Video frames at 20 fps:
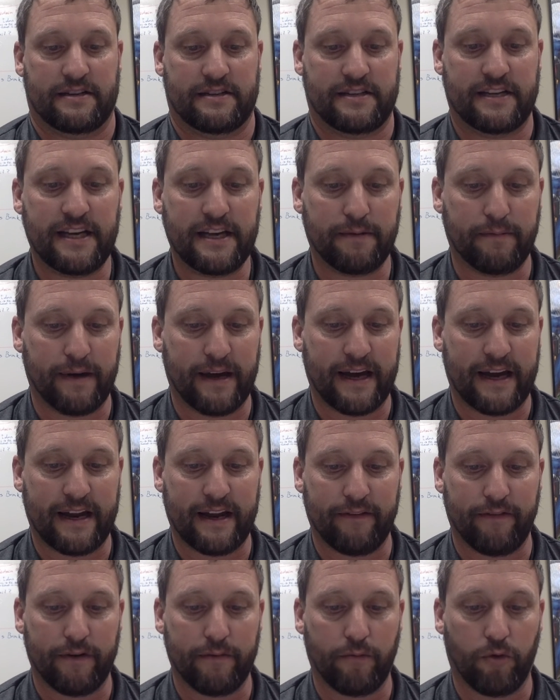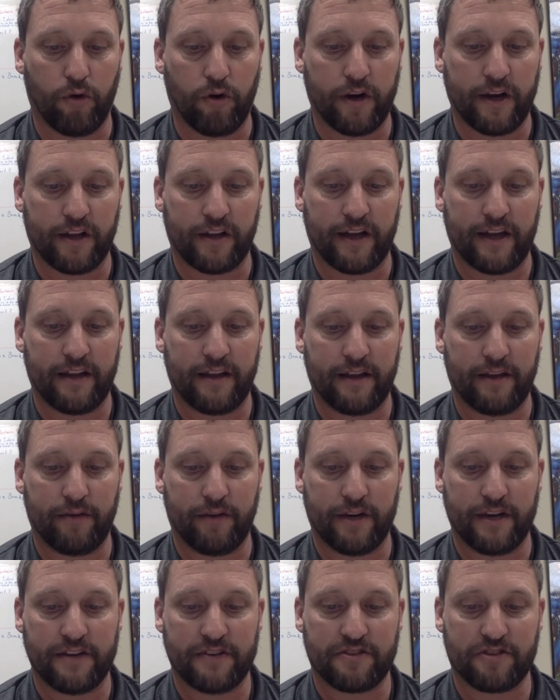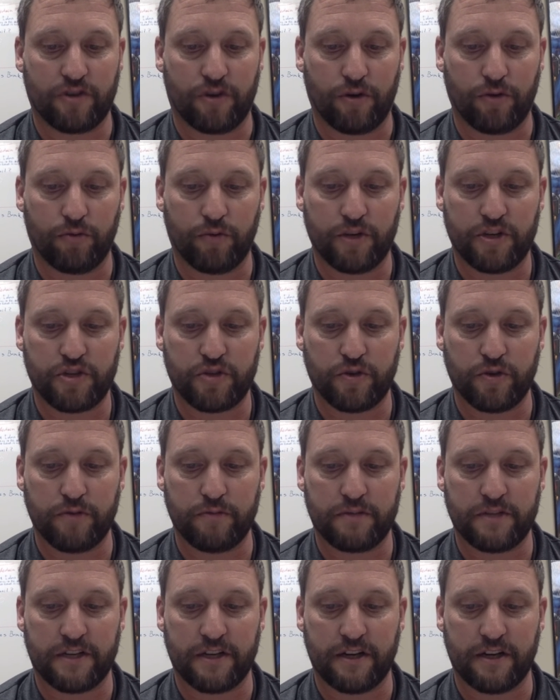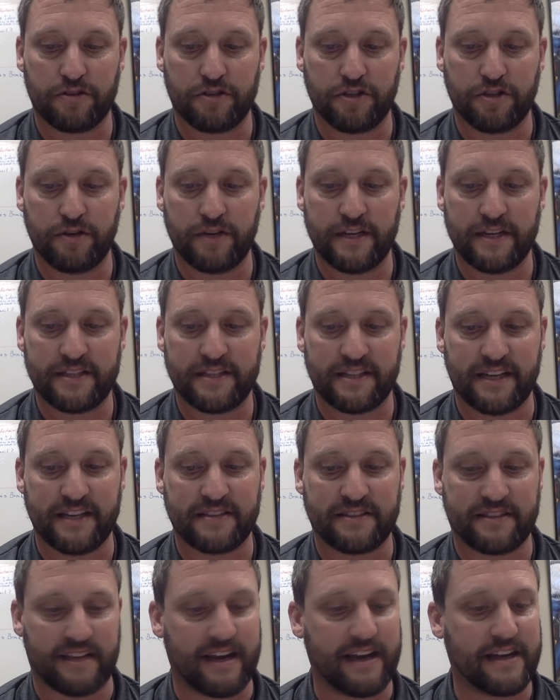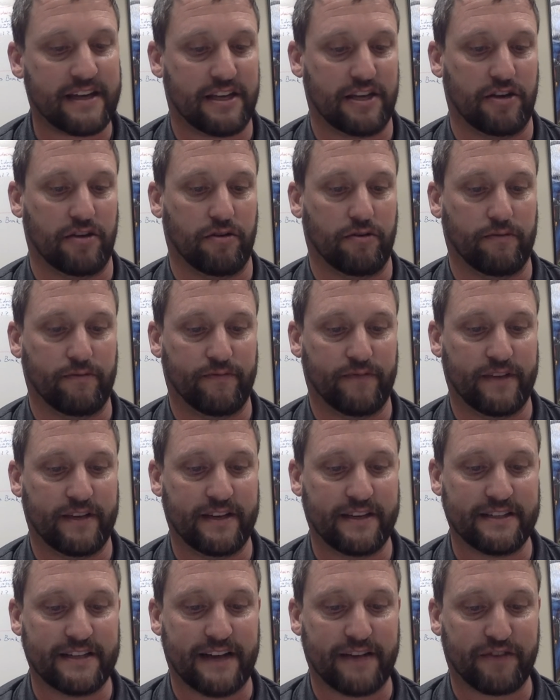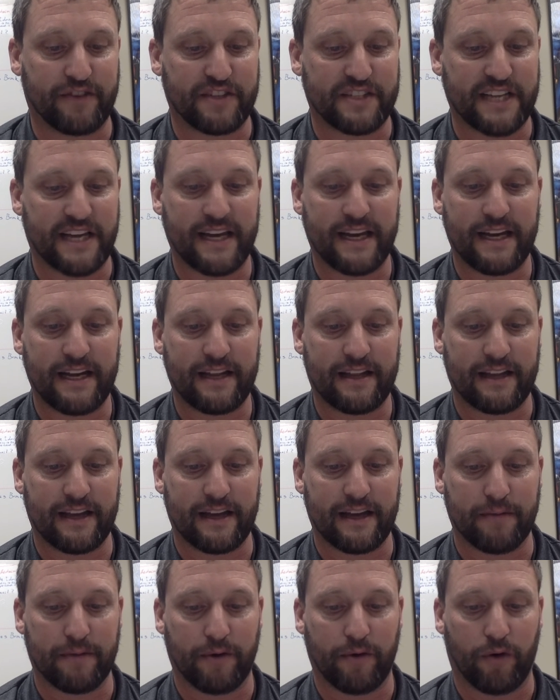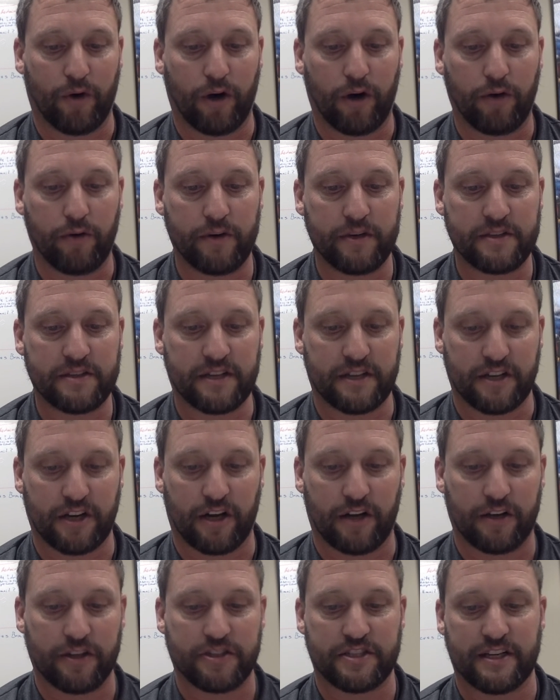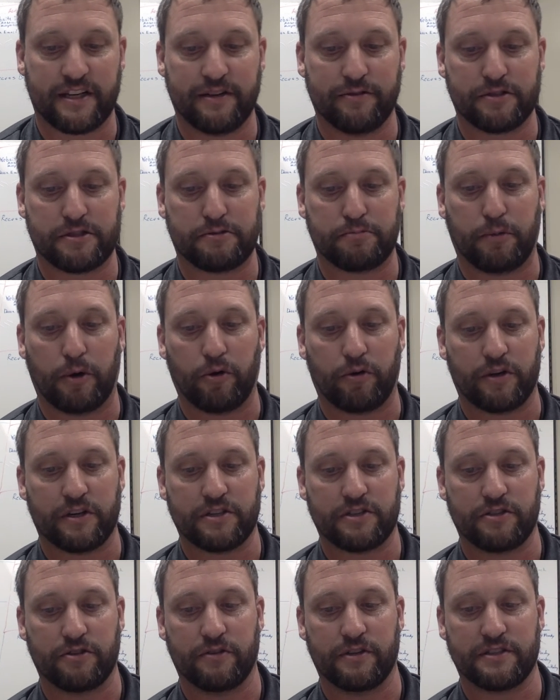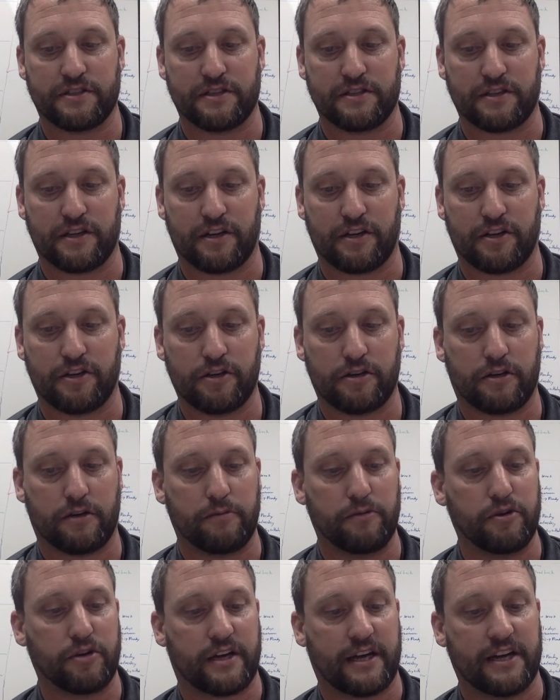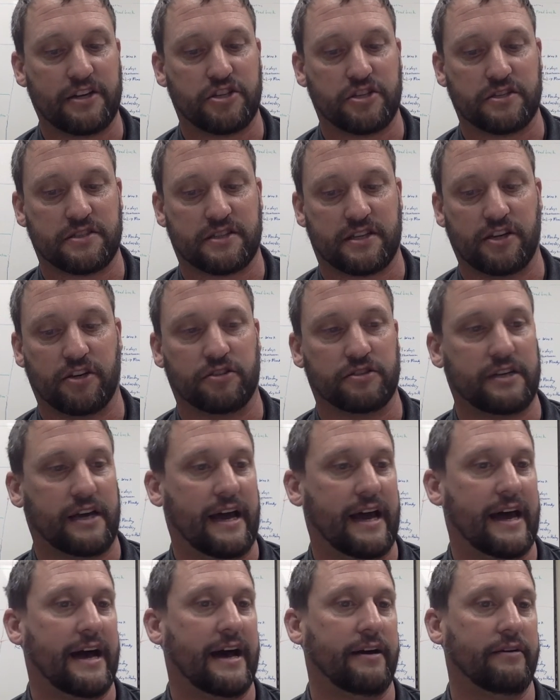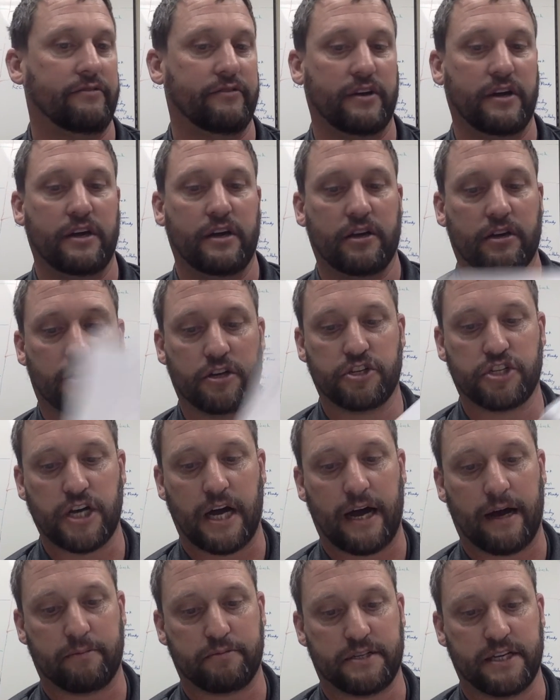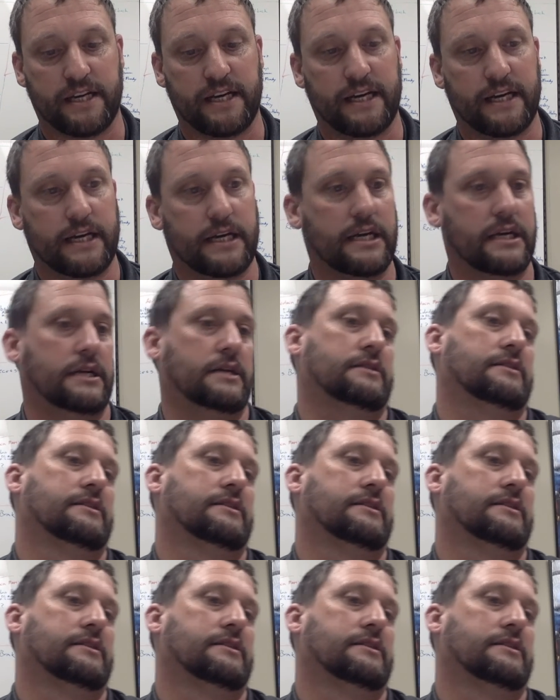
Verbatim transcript: Teague Man, every morning lately, when he's told which room to go to, he says thank you. He doesn't have to say anything, but will always acknowledge that he was spoken to. This is a good communication skill to have. Good job, Teague.